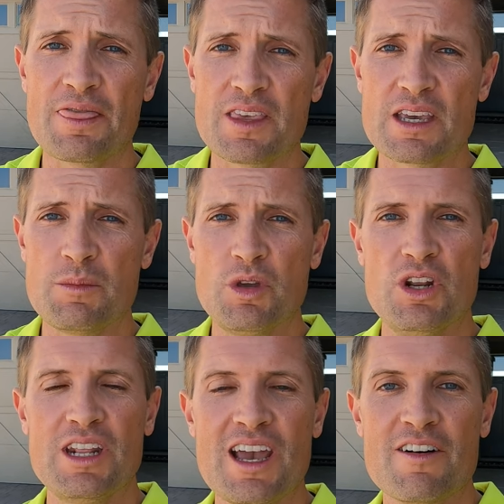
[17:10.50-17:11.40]
the
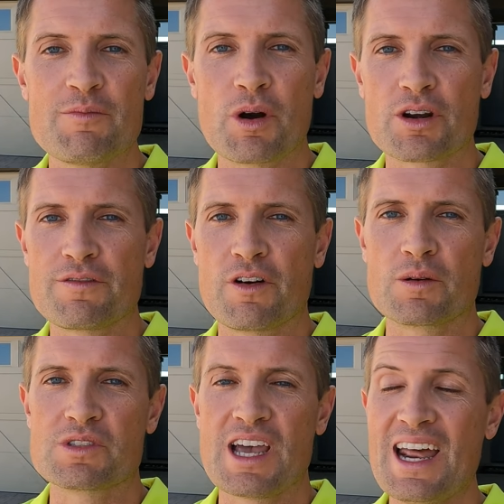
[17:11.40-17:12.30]
community of Barney
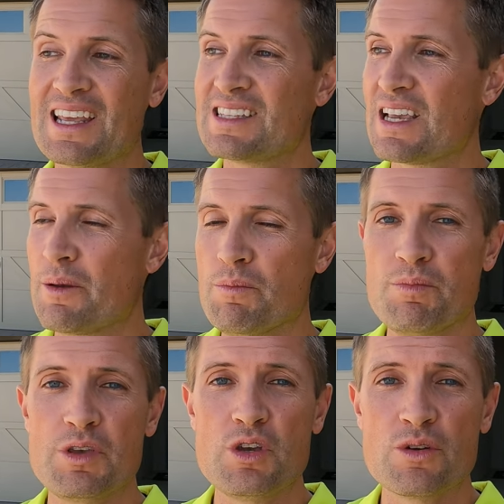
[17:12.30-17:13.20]
Farms. That is a
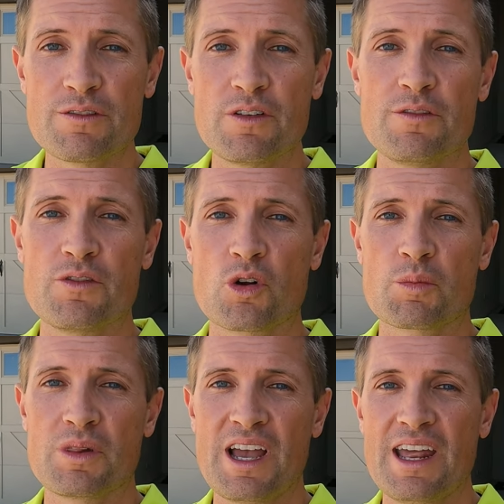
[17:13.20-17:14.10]
beautiful floor
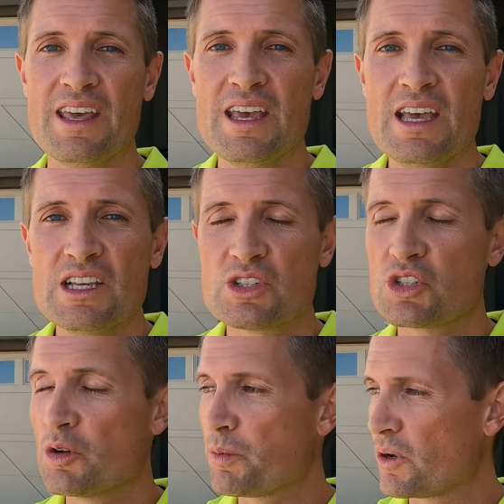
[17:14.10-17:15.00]
plan,
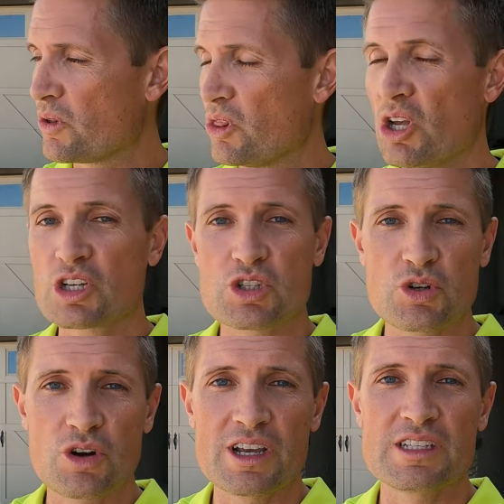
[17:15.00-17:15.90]
super
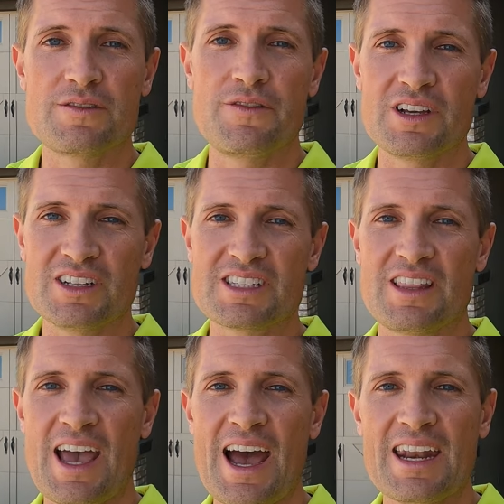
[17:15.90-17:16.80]
luxurious feel to
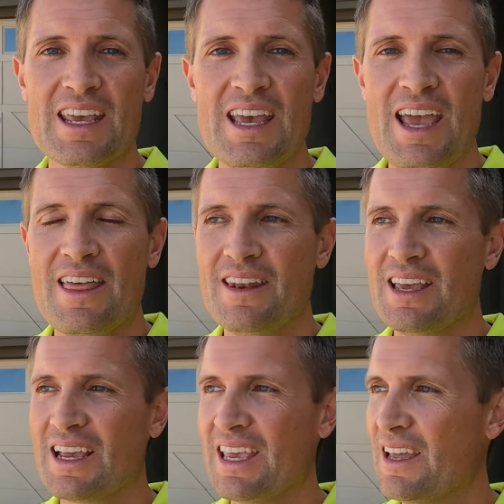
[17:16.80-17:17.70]
that. And
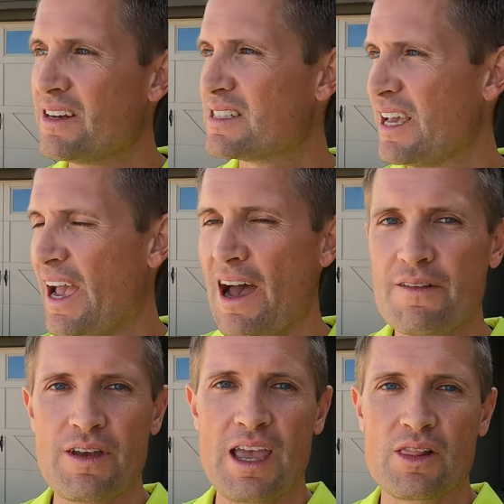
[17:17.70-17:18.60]
again, to
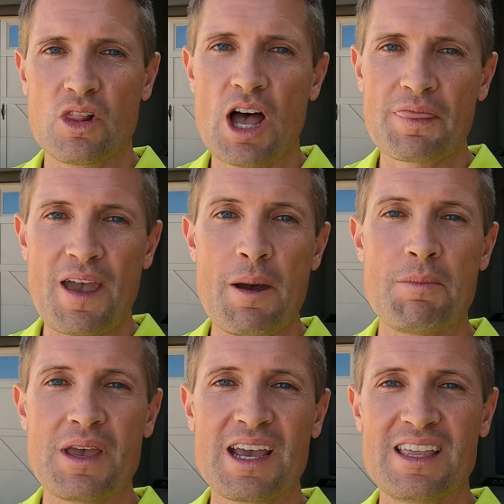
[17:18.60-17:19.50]
have a lot that
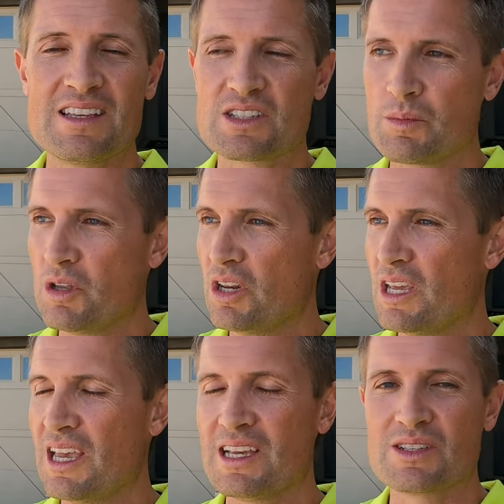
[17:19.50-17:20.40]
big in this
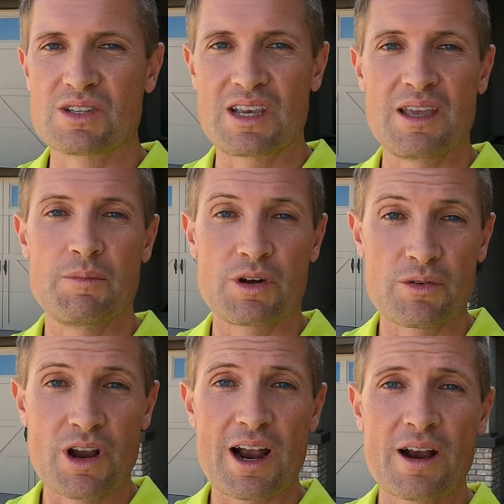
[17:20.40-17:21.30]
community is again pretty
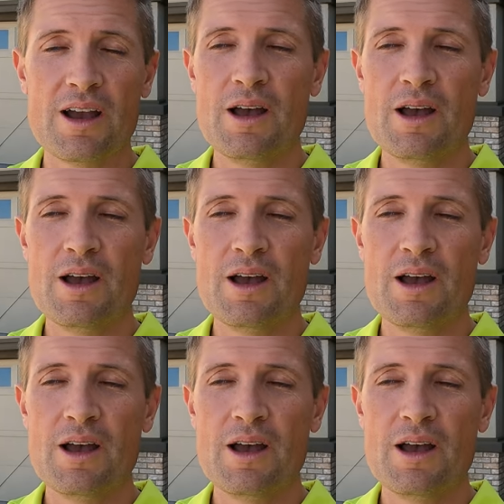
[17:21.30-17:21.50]
rare,